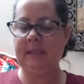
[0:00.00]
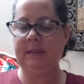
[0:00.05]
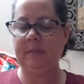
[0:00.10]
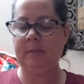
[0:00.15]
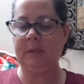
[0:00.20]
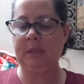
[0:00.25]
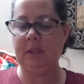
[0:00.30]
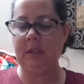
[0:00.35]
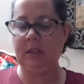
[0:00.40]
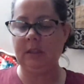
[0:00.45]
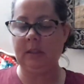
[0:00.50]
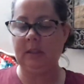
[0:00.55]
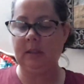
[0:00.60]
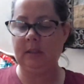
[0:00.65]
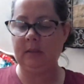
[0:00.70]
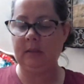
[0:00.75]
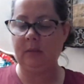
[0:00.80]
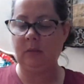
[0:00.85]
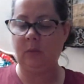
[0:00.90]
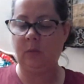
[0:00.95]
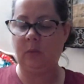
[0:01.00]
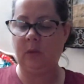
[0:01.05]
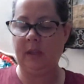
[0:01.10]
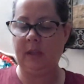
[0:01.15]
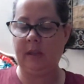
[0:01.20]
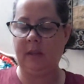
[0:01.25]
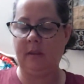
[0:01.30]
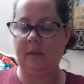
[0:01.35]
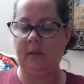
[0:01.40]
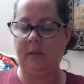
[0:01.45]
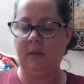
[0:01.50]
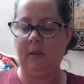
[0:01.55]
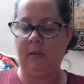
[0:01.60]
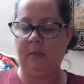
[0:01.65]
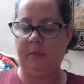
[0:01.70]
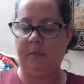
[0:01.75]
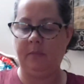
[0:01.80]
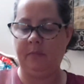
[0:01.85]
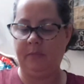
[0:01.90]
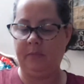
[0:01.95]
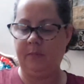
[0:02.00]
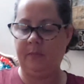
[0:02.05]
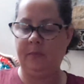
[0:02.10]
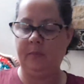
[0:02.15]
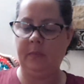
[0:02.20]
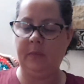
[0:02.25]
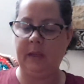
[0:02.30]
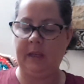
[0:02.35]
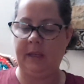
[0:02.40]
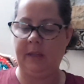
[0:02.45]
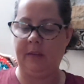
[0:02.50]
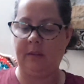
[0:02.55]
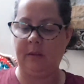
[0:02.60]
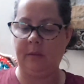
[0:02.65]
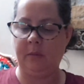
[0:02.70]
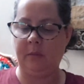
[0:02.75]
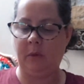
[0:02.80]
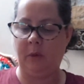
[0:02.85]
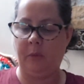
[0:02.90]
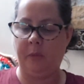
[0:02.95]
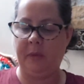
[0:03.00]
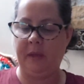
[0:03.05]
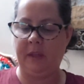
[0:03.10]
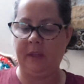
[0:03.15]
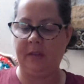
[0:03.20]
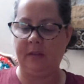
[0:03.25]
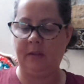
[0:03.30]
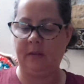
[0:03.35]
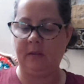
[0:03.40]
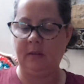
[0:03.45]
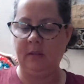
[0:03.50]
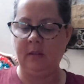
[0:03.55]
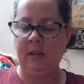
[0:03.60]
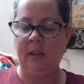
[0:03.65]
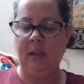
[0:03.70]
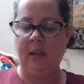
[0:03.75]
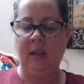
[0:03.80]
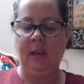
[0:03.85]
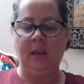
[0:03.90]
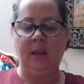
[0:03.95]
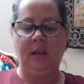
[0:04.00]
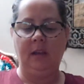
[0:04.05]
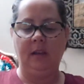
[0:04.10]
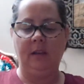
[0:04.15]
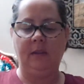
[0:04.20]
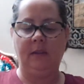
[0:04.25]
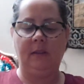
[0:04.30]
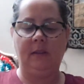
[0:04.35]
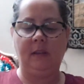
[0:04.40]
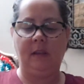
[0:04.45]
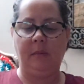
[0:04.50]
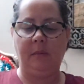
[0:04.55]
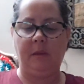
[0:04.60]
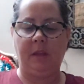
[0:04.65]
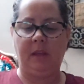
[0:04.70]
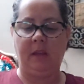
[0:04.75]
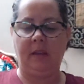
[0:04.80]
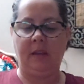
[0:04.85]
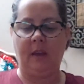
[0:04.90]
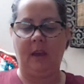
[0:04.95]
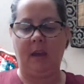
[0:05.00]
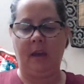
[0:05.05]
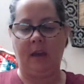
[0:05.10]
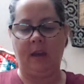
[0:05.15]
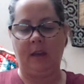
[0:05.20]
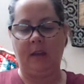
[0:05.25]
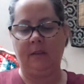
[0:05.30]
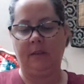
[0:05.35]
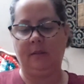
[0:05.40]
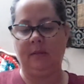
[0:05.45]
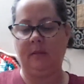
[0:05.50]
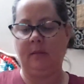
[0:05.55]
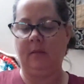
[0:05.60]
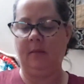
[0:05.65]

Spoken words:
get some good width of length. I'm hoping it is the same length as